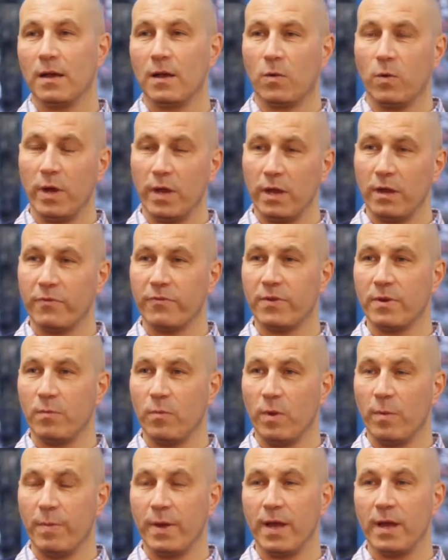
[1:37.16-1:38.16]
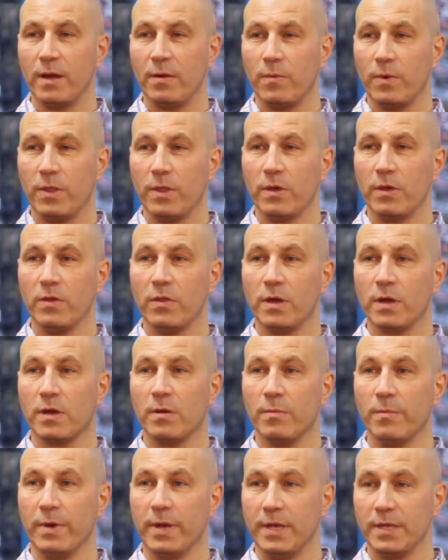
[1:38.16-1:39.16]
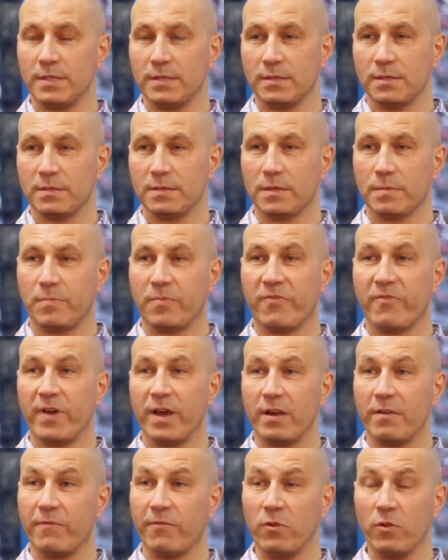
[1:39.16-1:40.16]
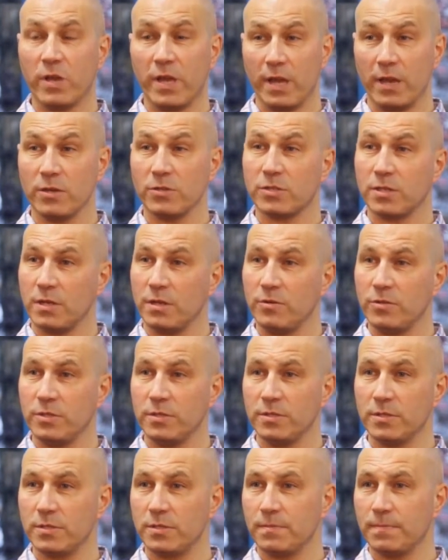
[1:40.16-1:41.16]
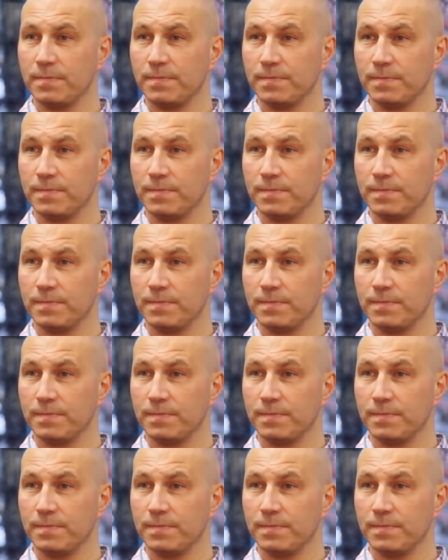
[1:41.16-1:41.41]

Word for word: and quite often we partner with other companies to provide full kiosk solutions.